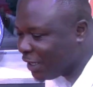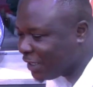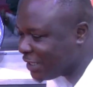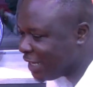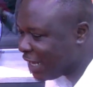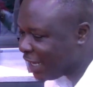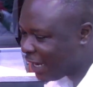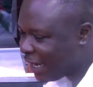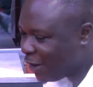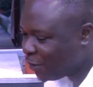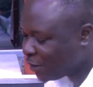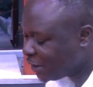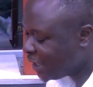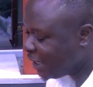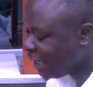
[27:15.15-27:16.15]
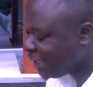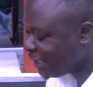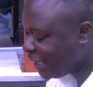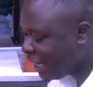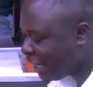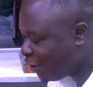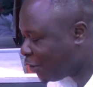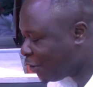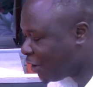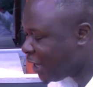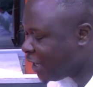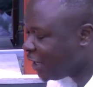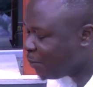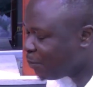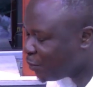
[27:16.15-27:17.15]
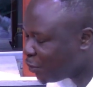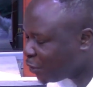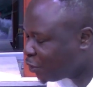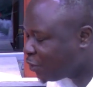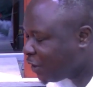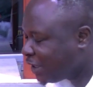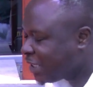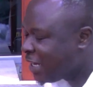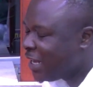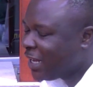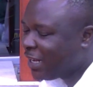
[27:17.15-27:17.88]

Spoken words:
tie ye wo se ne de no e ye prostrate